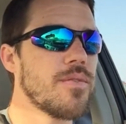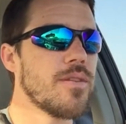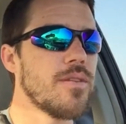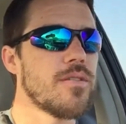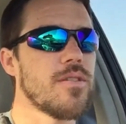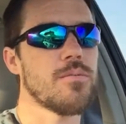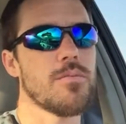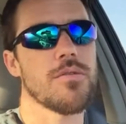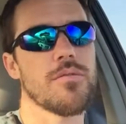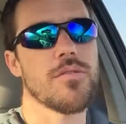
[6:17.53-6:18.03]

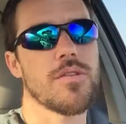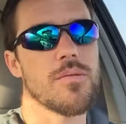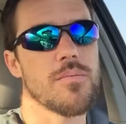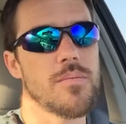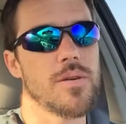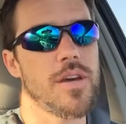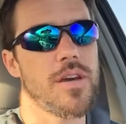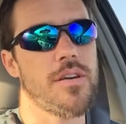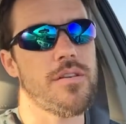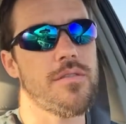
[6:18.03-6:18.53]
some of them
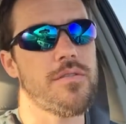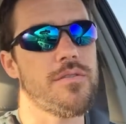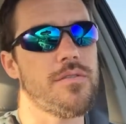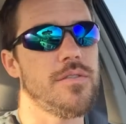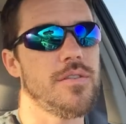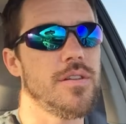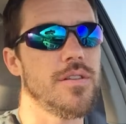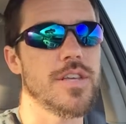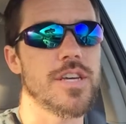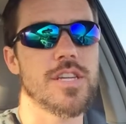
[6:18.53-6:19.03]
have
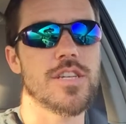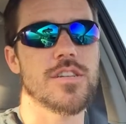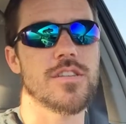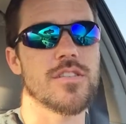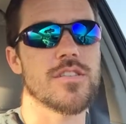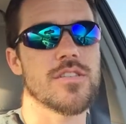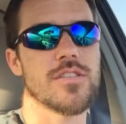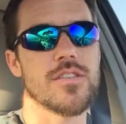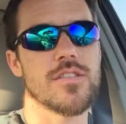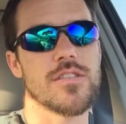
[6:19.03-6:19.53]

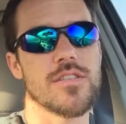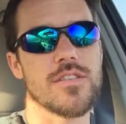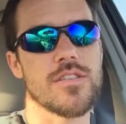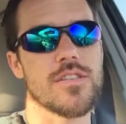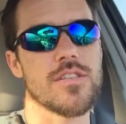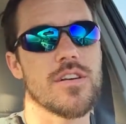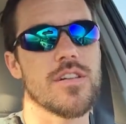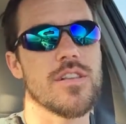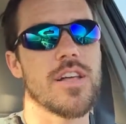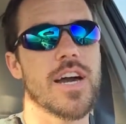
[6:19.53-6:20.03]
allegiances
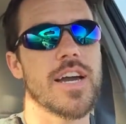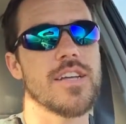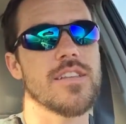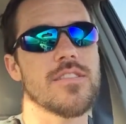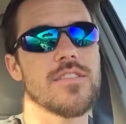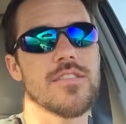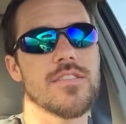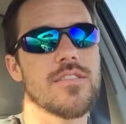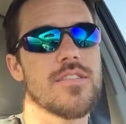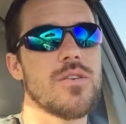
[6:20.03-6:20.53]
and
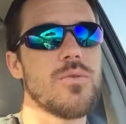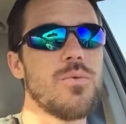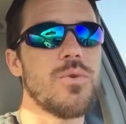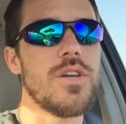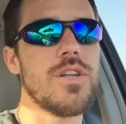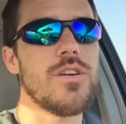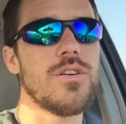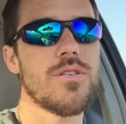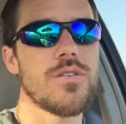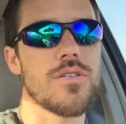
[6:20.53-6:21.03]
alliances that
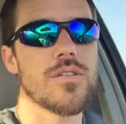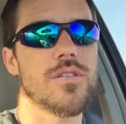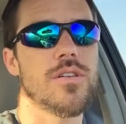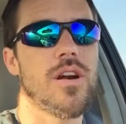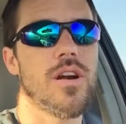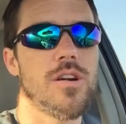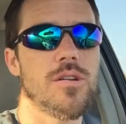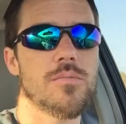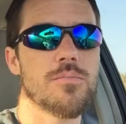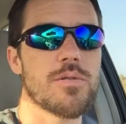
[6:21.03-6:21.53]
we
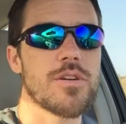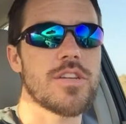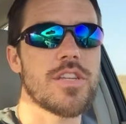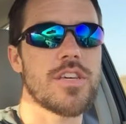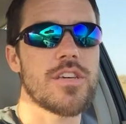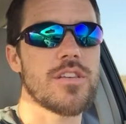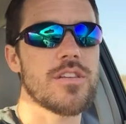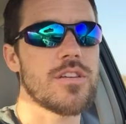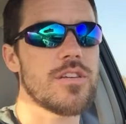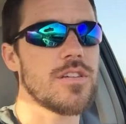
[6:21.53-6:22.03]
aren't
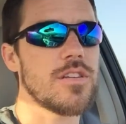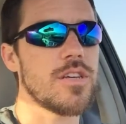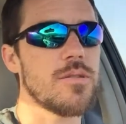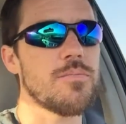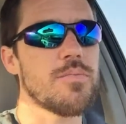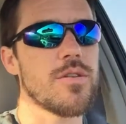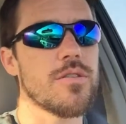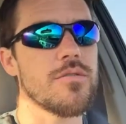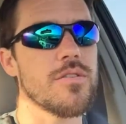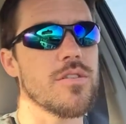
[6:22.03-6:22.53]
particularly
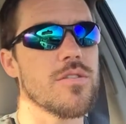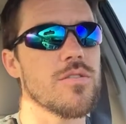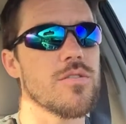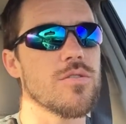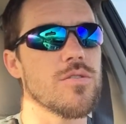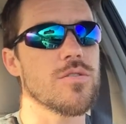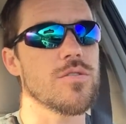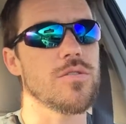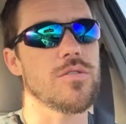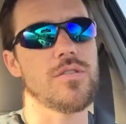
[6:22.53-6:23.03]
privy
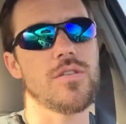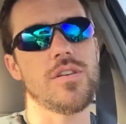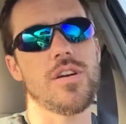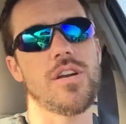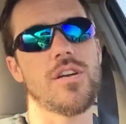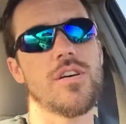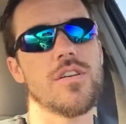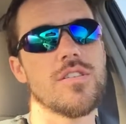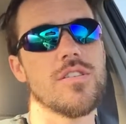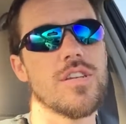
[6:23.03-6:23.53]
to, so they're
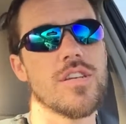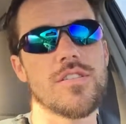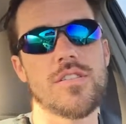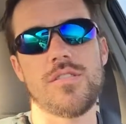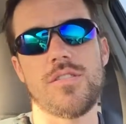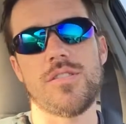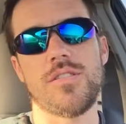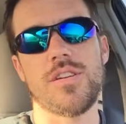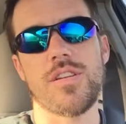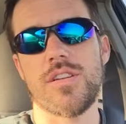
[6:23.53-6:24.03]
not all
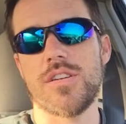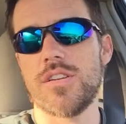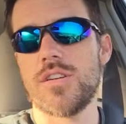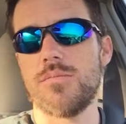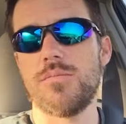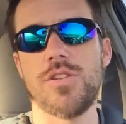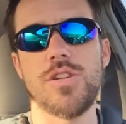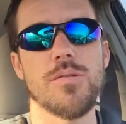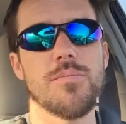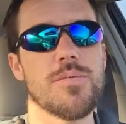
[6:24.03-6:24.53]
necessarily going to
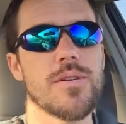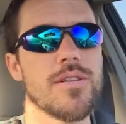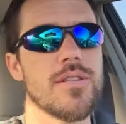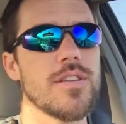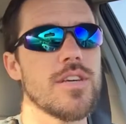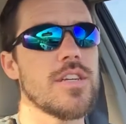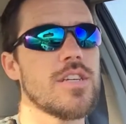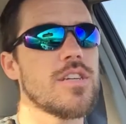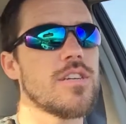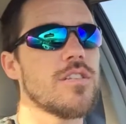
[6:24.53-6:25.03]
come jump on
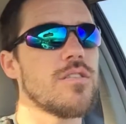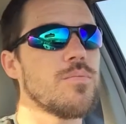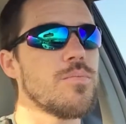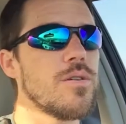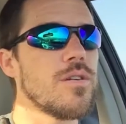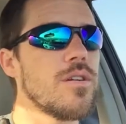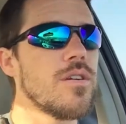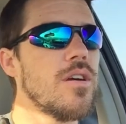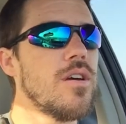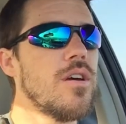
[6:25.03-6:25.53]
Lichess.
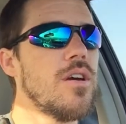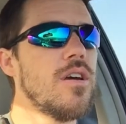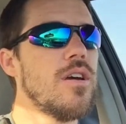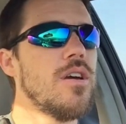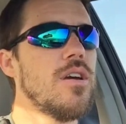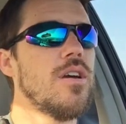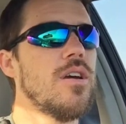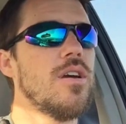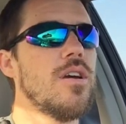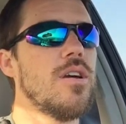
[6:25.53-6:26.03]
But
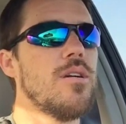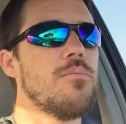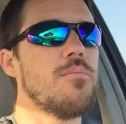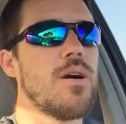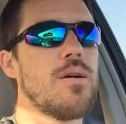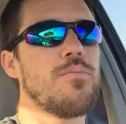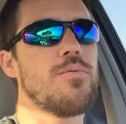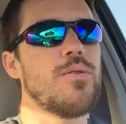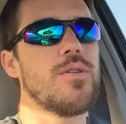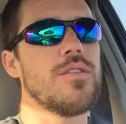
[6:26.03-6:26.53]

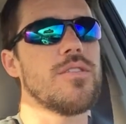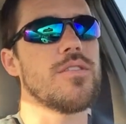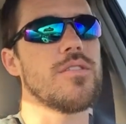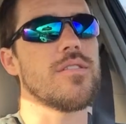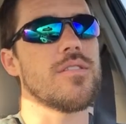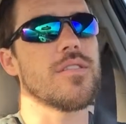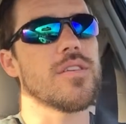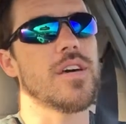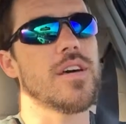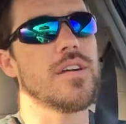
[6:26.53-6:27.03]
my point
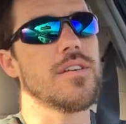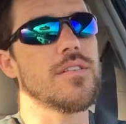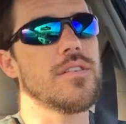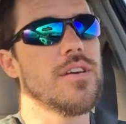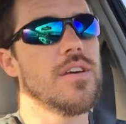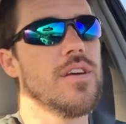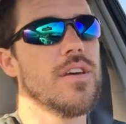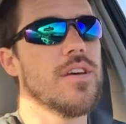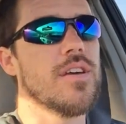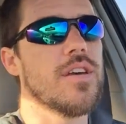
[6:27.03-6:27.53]
is that,
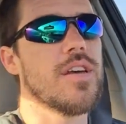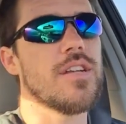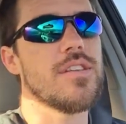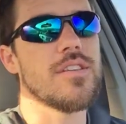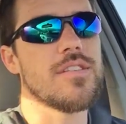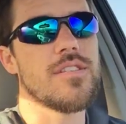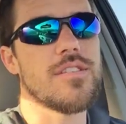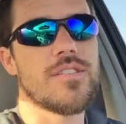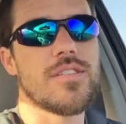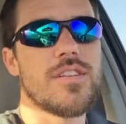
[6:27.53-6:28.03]
and
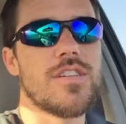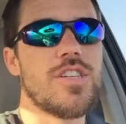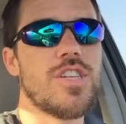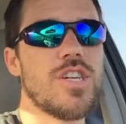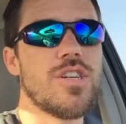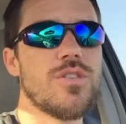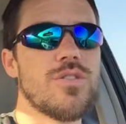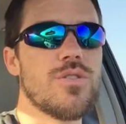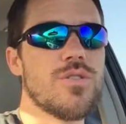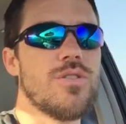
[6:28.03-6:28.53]
this is a
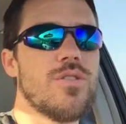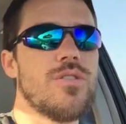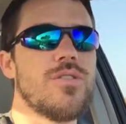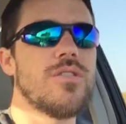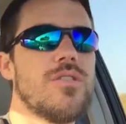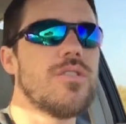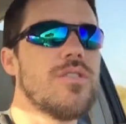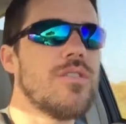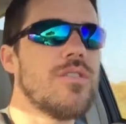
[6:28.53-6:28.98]
general,